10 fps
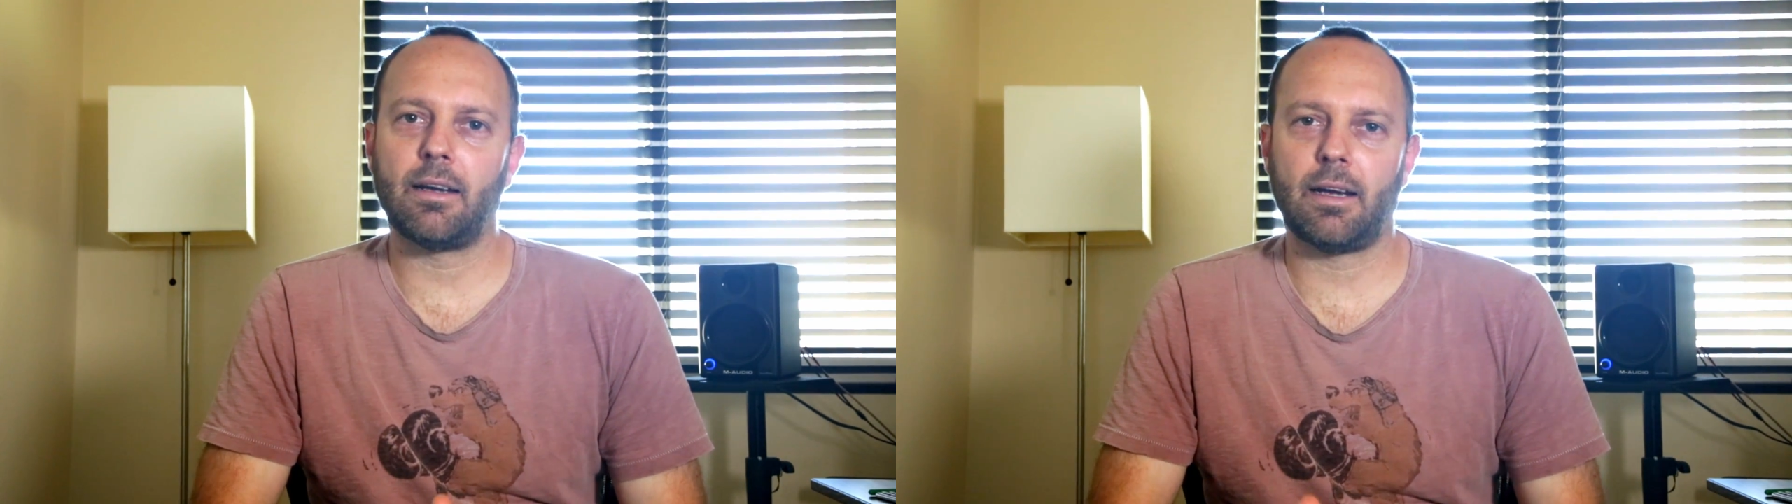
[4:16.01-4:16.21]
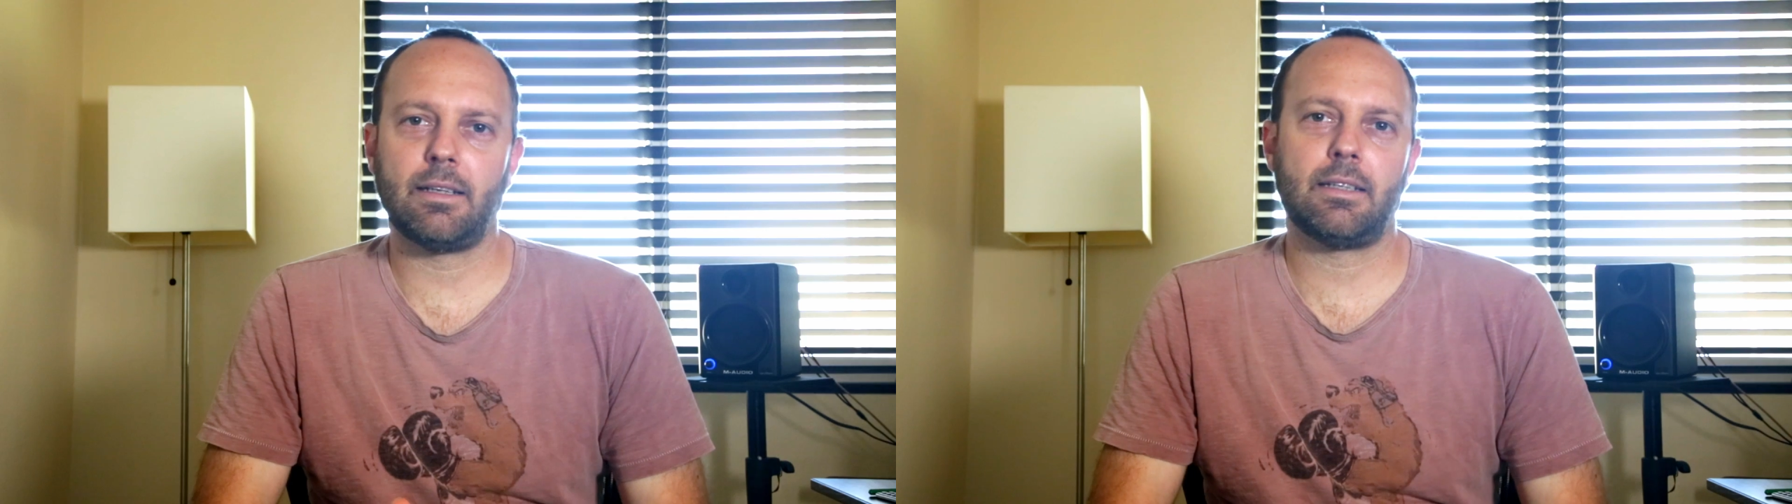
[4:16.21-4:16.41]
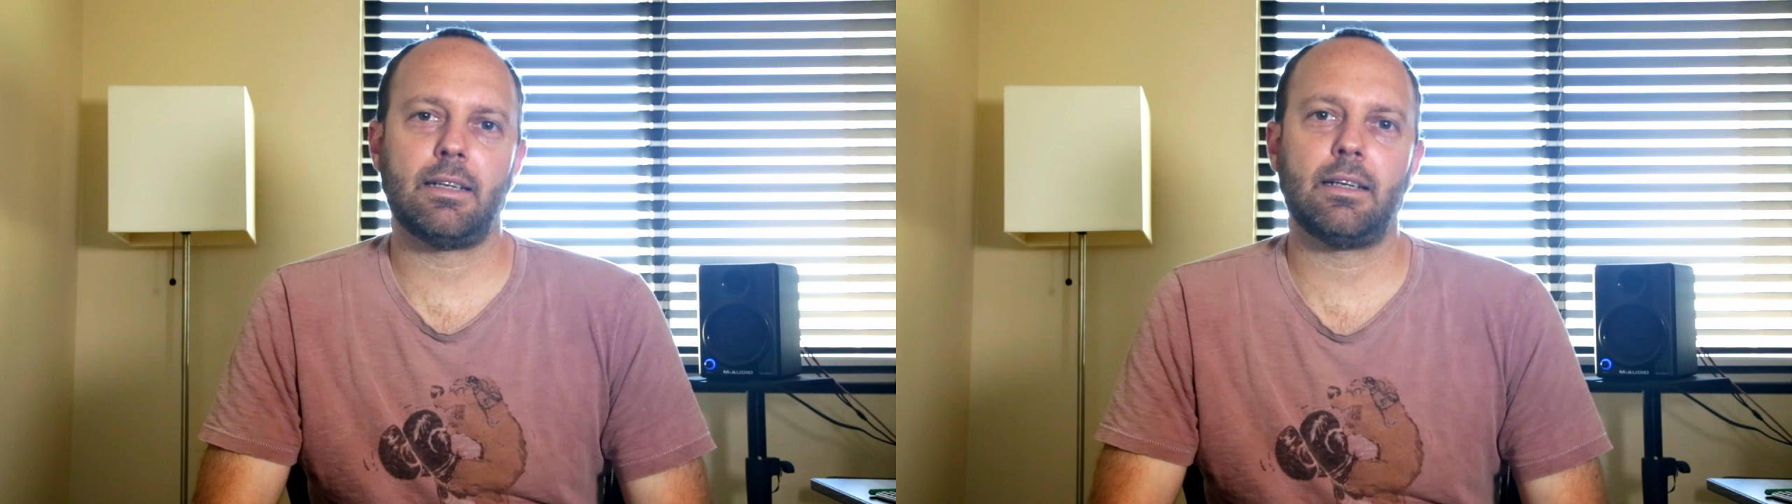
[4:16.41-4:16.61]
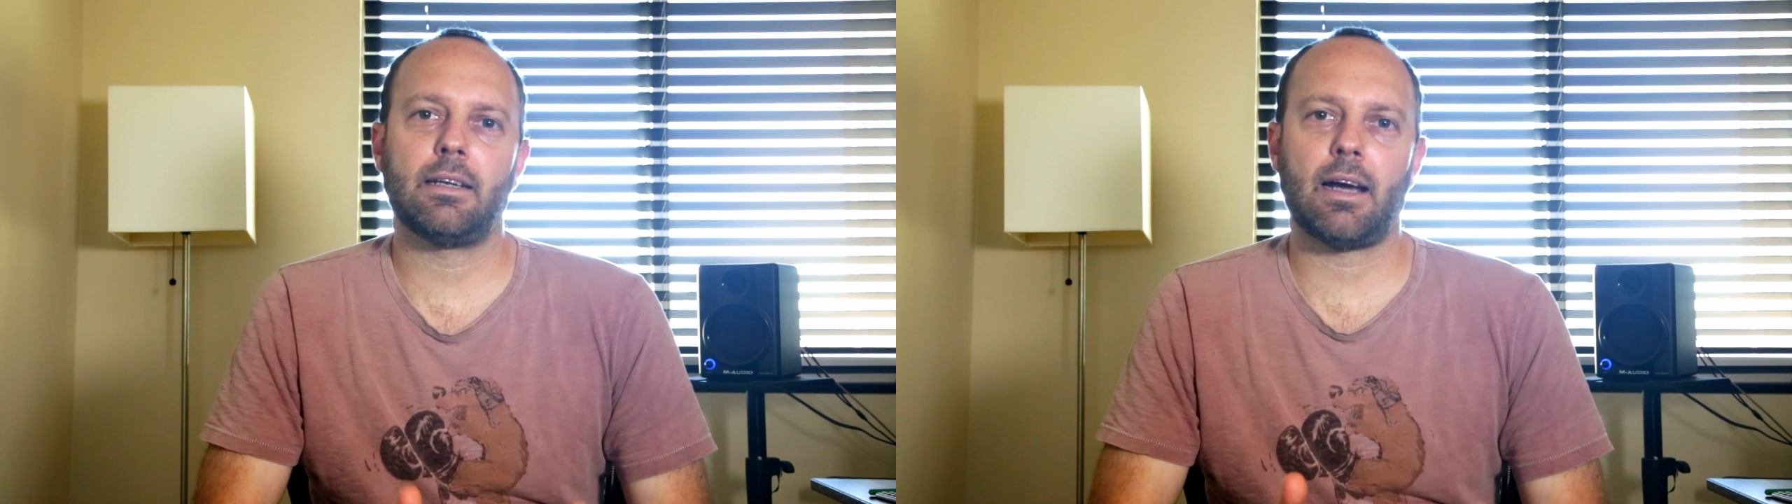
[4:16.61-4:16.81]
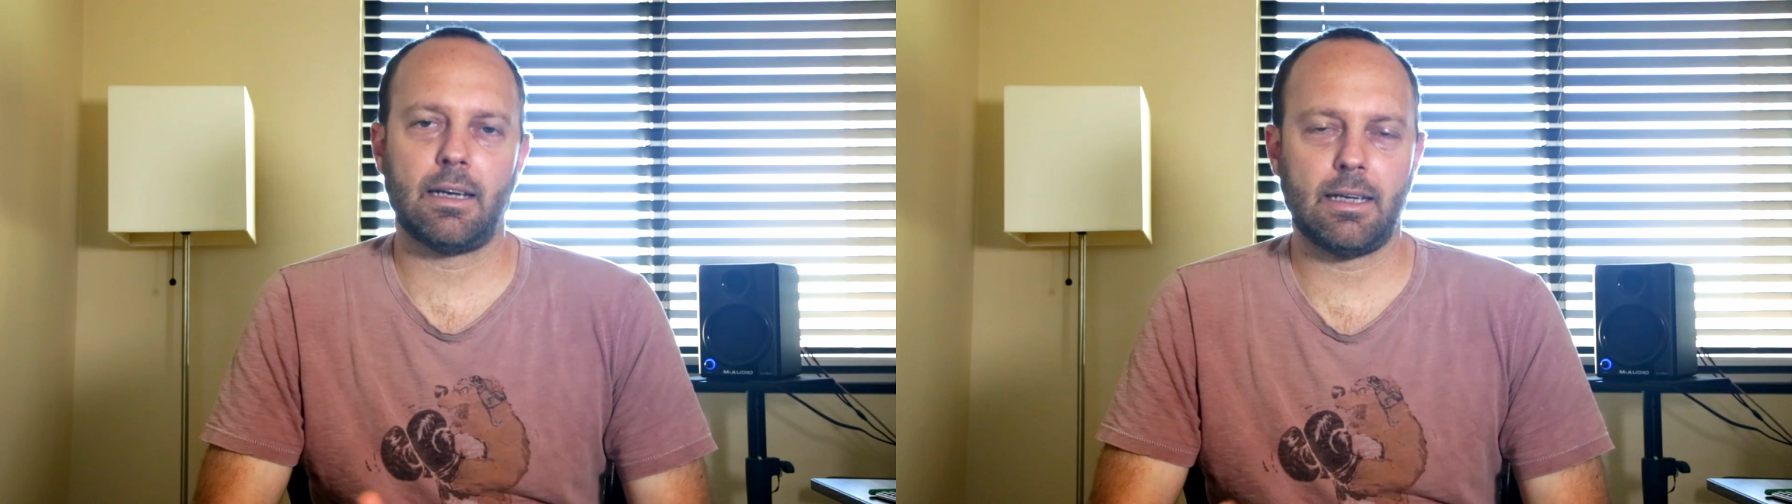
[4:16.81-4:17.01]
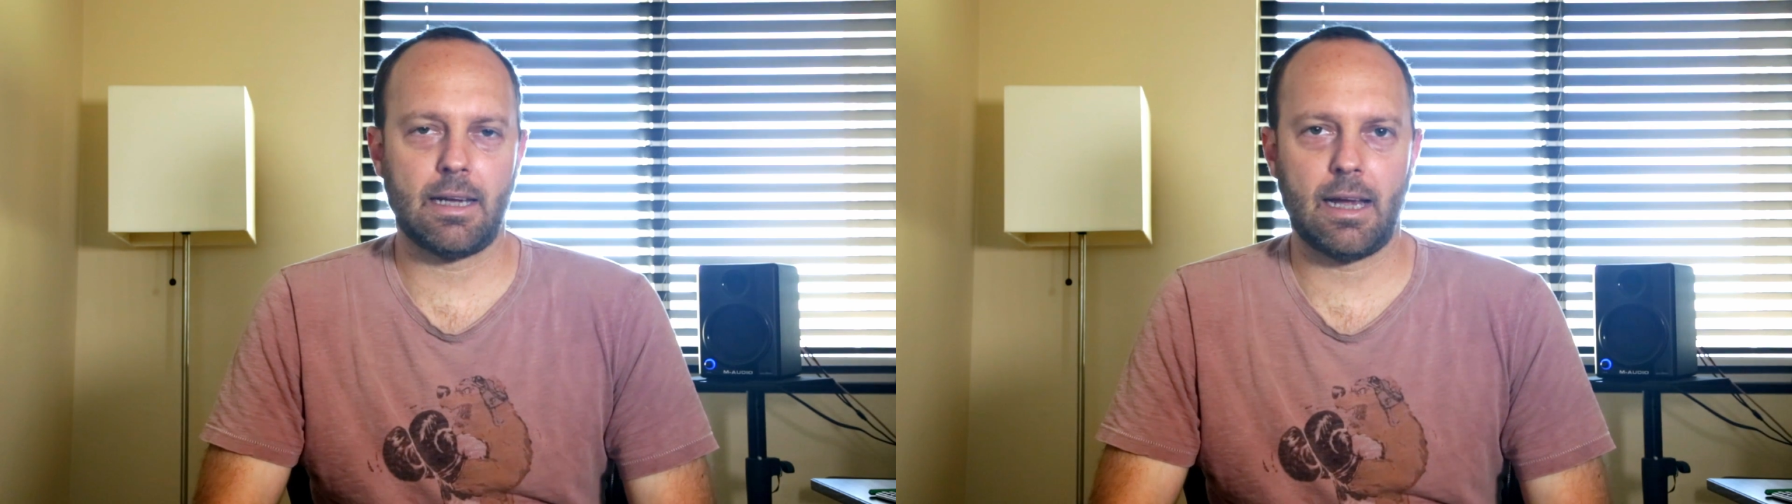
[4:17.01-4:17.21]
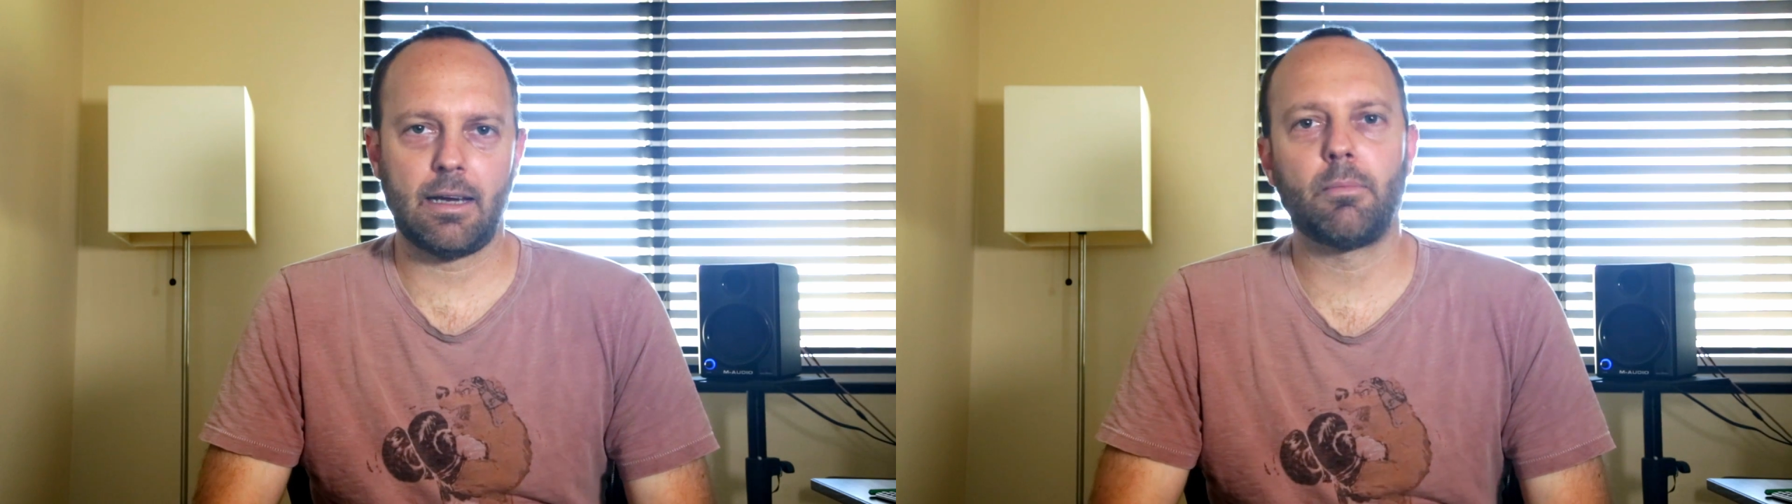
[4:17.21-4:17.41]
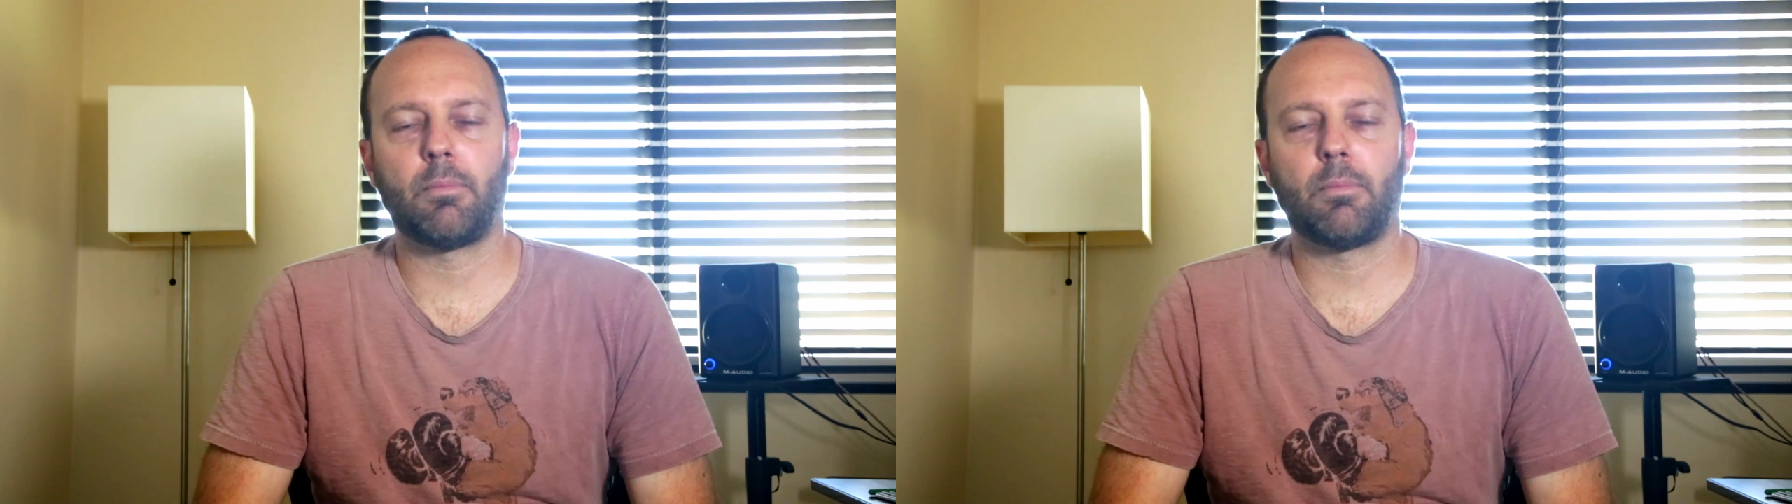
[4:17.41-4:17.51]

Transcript: 1998